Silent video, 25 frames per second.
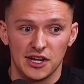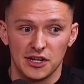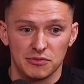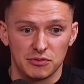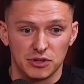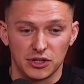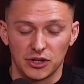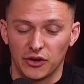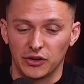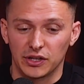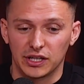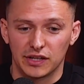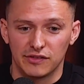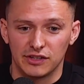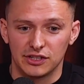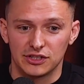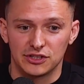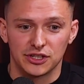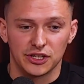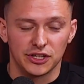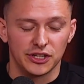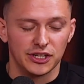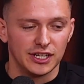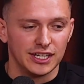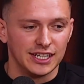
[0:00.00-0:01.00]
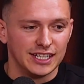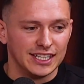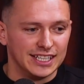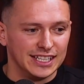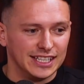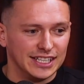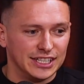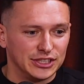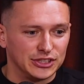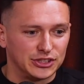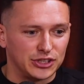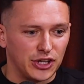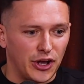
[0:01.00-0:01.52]
I'll give it to you.
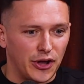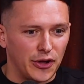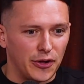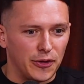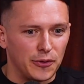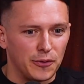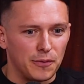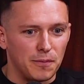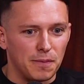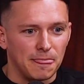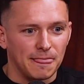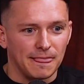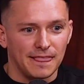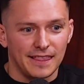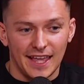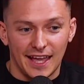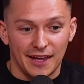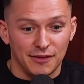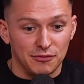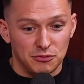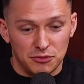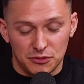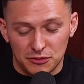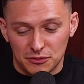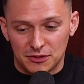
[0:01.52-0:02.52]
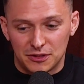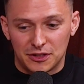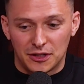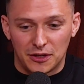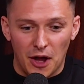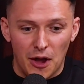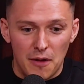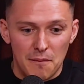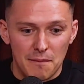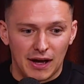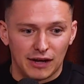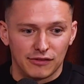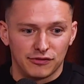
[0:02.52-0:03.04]
So yeah,
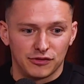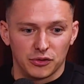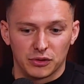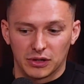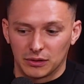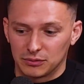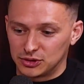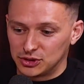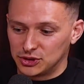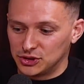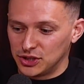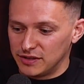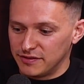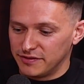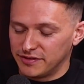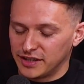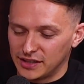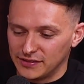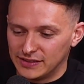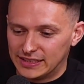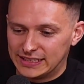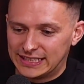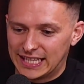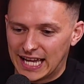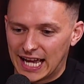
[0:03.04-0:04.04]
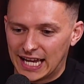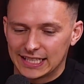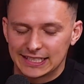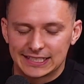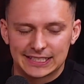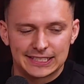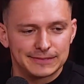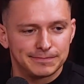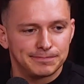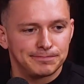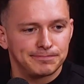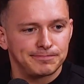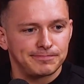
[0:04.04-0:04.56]
going back forward, I'm stood in front of his desk,
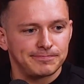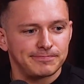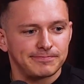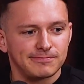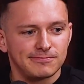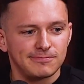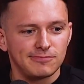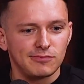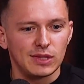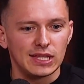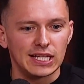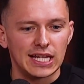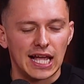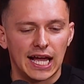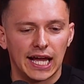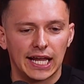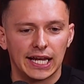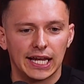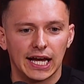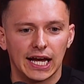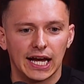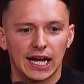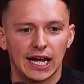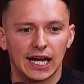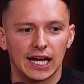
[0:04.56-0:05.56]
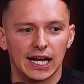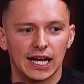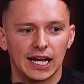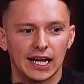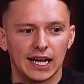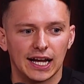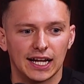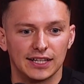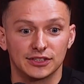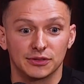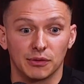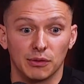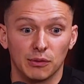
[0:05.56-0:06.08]
and
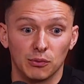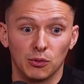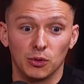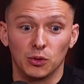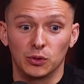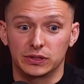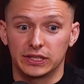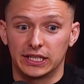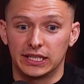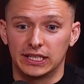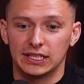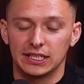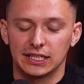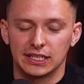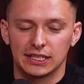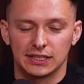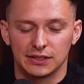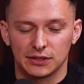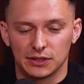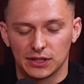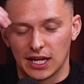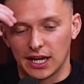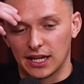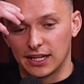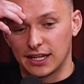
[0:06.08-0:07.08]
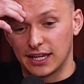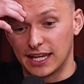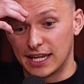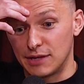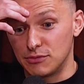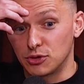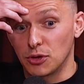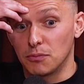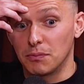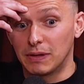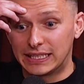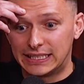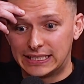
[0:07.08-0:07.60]
someone walked in, and he was
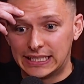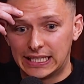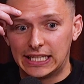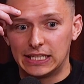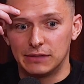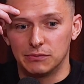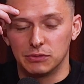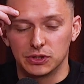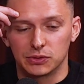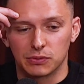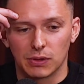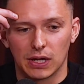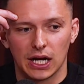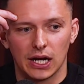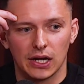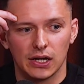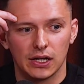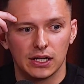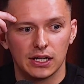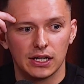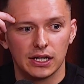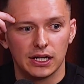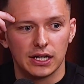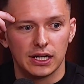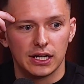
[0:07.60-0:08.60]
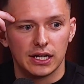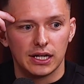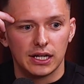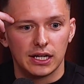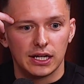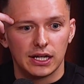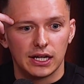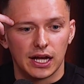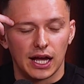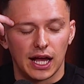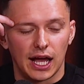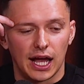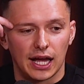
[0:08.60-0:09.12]
on my team as well.
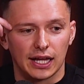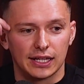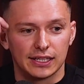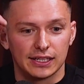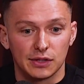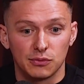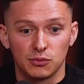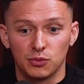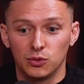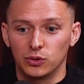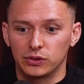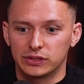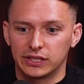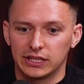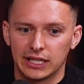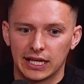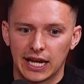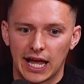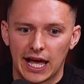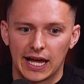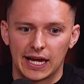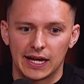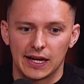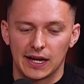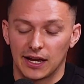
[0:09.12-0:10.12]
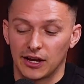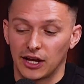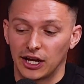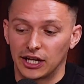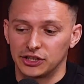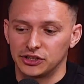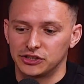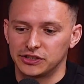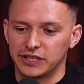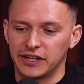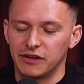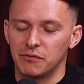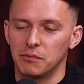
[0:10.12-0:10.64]
And he walked in late, and I could
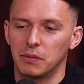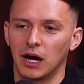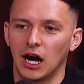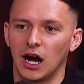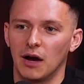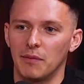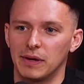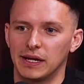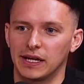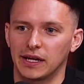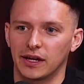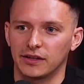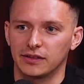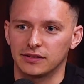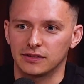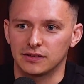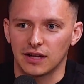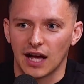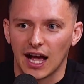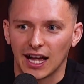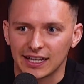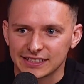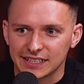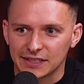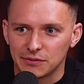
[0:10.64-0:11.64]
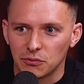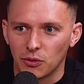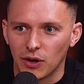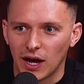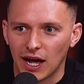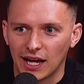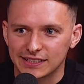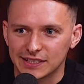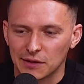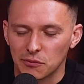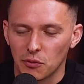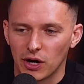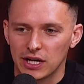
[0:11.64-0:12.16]
just hear him behind me. He goes, ask him
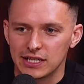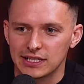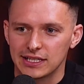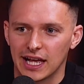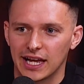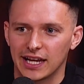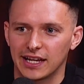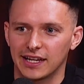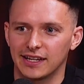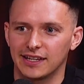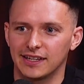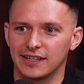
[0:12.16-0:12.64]
why he's late.